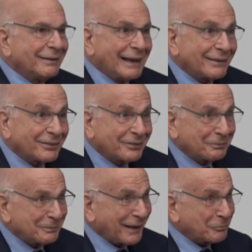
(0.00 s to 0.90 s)

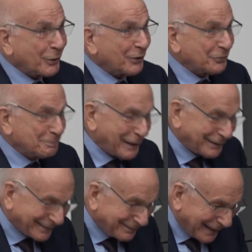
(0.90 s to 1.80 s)
that's, that was
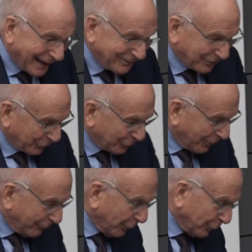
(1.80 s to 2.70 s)
my answer
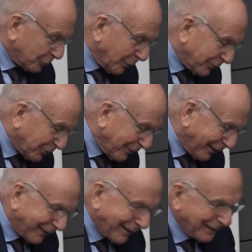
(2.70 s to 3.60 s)
to the first
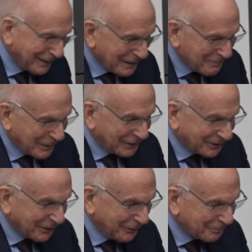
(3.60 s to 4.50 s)
question that I
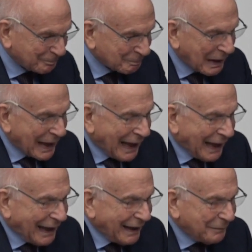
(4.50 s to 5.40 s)
mentioned.
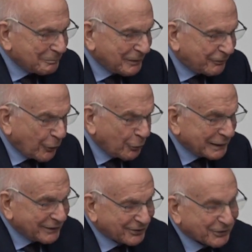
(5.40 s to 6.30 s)
And before
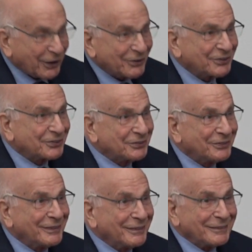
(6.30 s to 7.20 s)
we
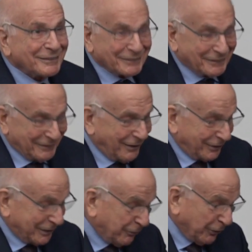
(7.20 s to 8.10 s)
discuss
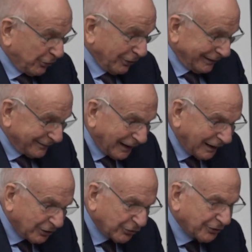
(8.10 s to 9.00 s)
artificial
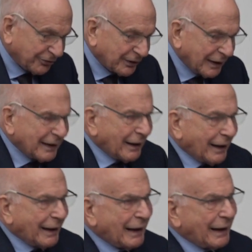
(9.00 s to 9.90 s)
intelligence,
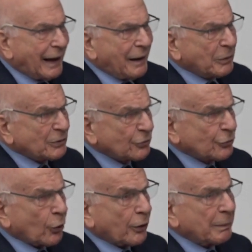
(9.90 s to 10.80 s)
I want
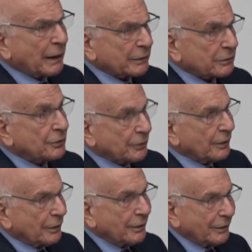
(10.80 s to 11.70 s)
to talk about
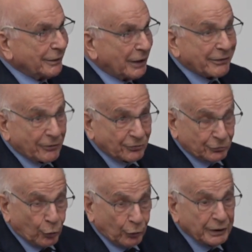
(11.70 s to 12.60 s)
another
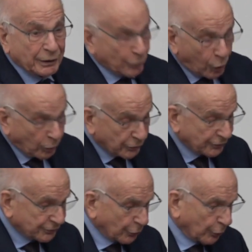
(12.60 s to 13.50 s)
story, an
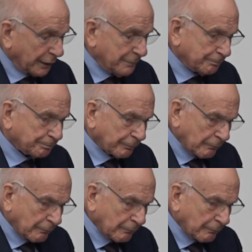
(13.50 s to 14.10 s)
older story,